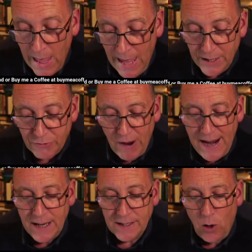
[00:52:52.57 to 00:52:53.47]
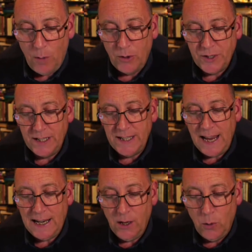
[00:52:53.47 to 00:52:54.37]
His reign is almost
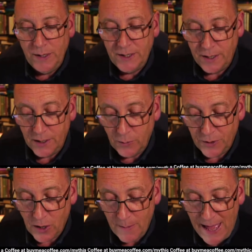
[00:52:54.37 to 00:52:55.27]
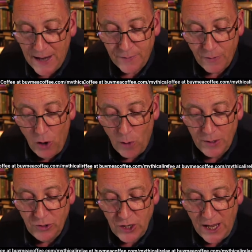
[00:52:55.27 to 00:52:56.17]
exactly coincident with the command of the
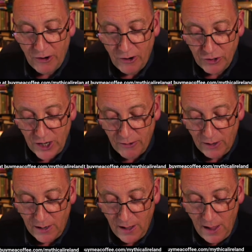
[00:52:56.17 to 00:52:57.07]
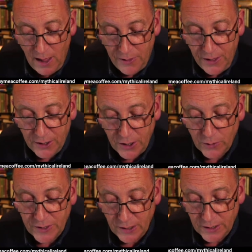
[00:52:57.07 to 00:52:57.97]
Roman gener general
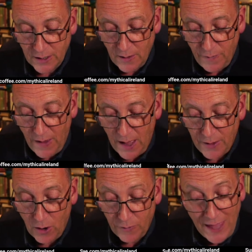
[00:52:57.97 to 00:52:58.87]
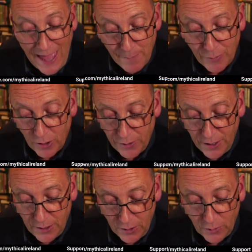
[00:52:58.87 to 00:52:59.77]
Theodosius, father of the Emperor
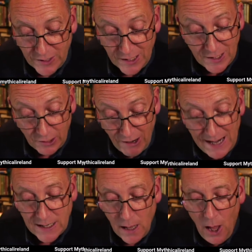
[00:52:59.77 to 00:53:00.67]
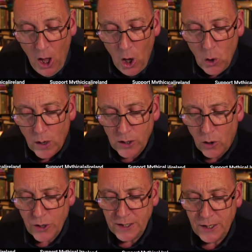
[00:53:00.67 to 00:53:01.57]
Theodosius the Great, who,
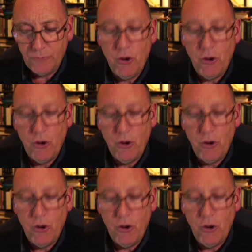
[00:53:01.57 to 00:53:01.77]
according to the